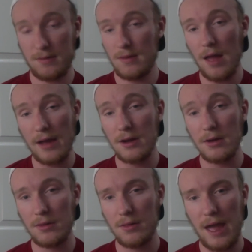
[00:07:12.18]
I
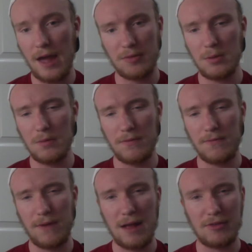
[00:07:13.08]
know the X-Men
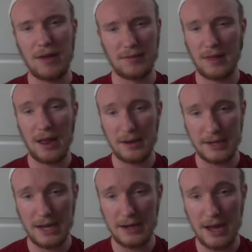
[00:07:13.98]
franchise is kind of
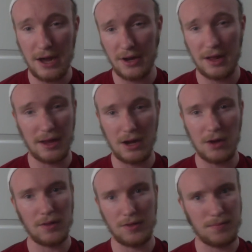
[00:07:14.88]
dead now, and I
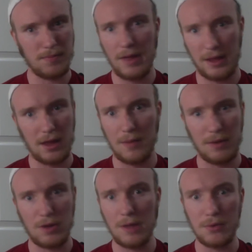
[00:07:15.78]
know it's like going to be
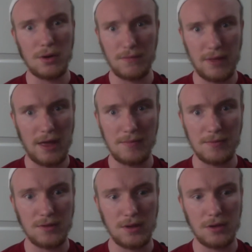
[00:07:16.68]
rebooted for the
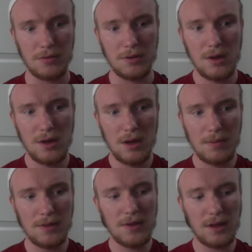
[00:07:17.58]
MCU,
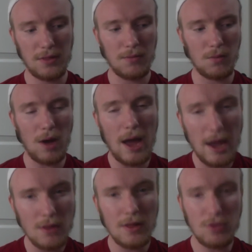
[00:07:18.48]
but it's like,
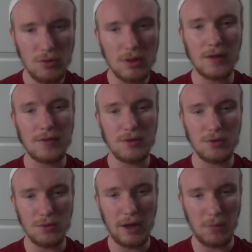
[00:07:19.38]
why are they doing this
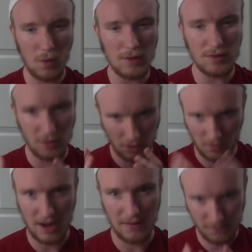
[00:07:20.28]
to a once
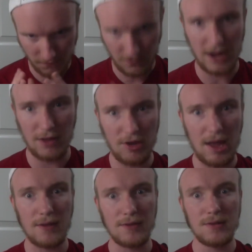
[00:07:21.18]
great
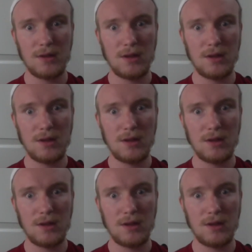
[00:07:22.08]
franchise?